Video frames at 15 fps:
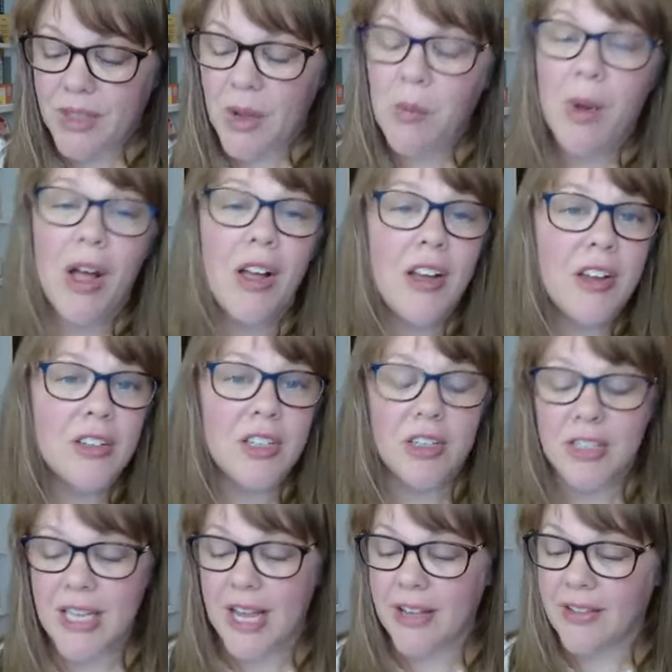Well, here's our
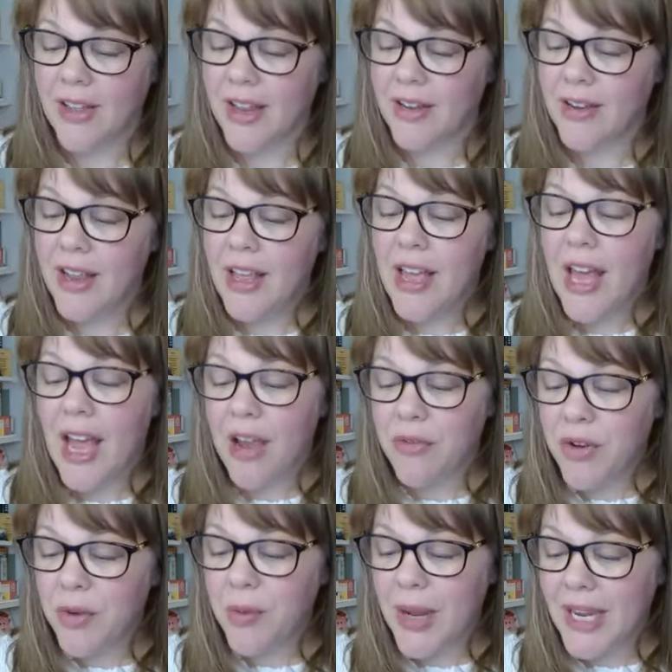tagline.
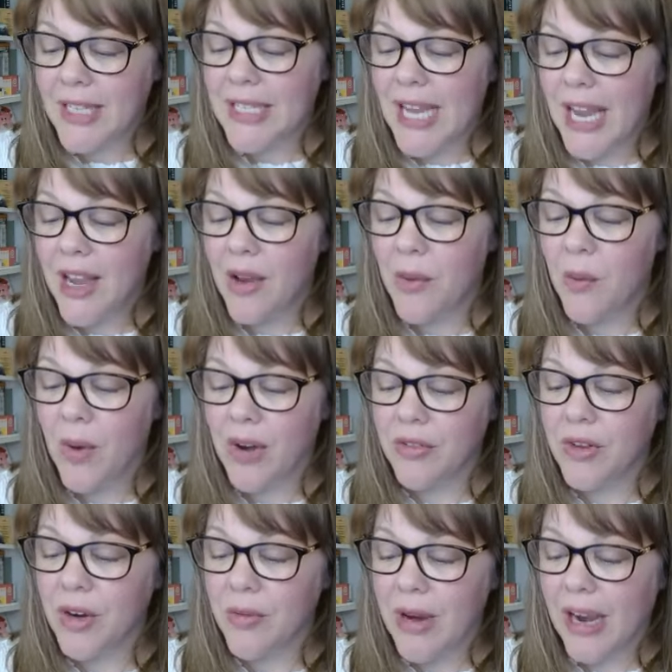Every weekday, one
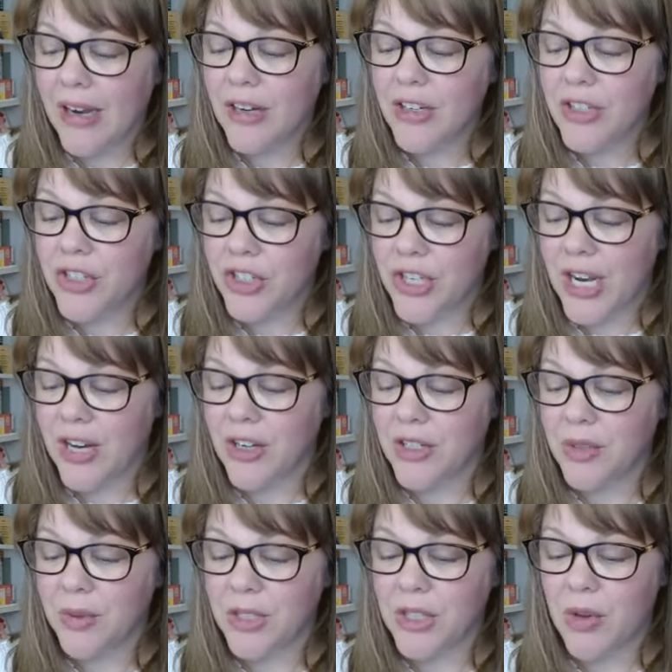of our writers
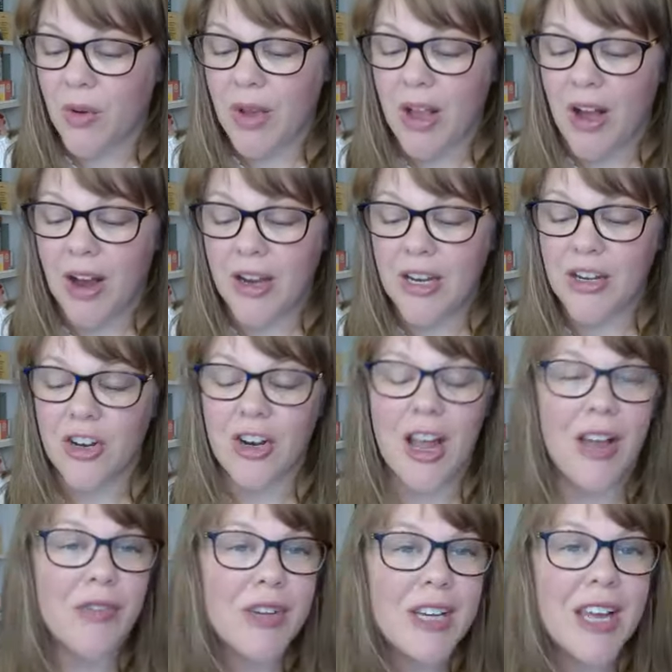shares what's going on in her
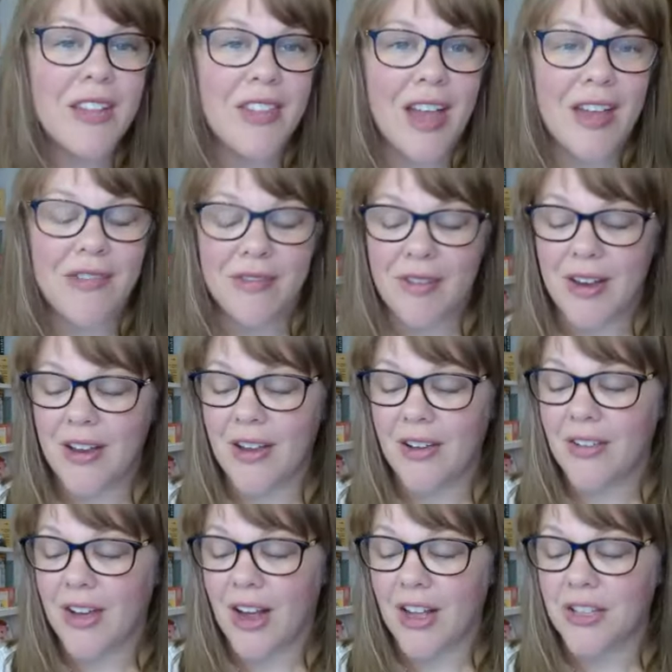everyday life and how
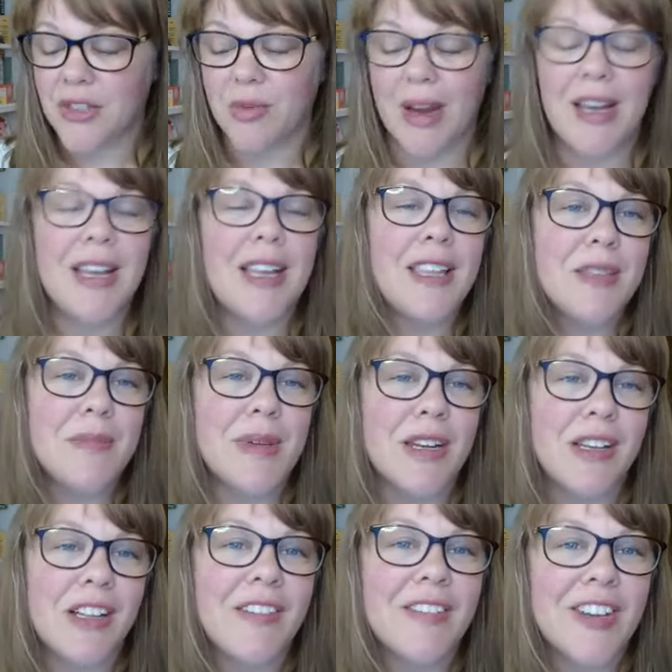God's right in the
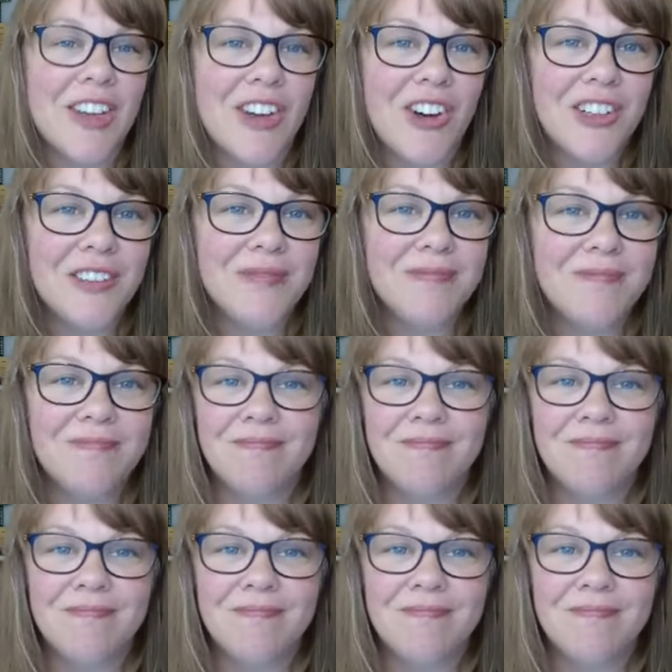middle of it all.